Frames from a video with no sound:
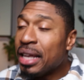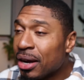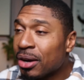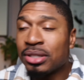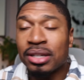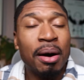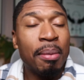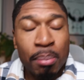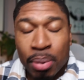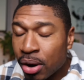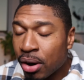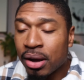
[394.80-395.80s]
There's a
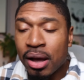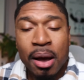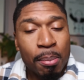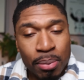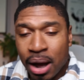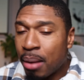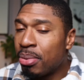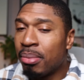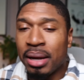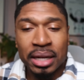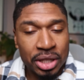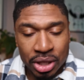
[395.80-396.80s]
bug
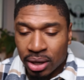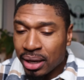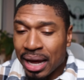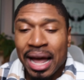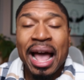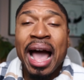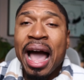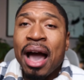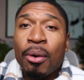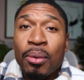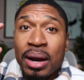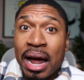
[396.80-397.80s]
problem in Charlotte
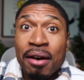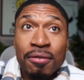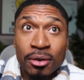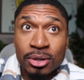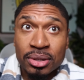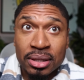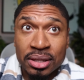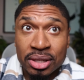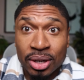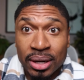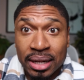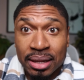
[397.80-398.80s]
when I first
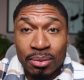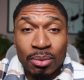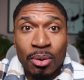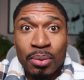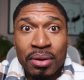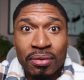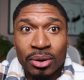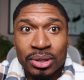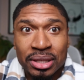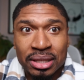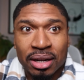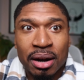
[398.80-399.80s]
started, when we
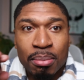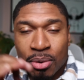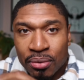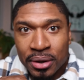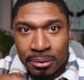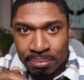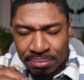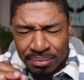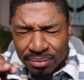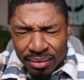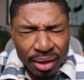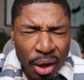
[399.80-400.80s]
first started moving
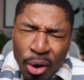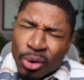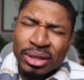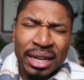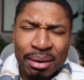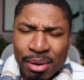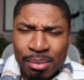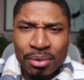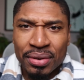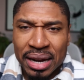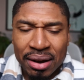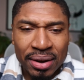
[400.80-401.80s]
or thinking about
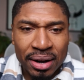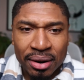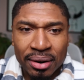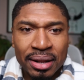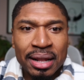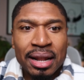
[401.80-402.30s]
moving down here,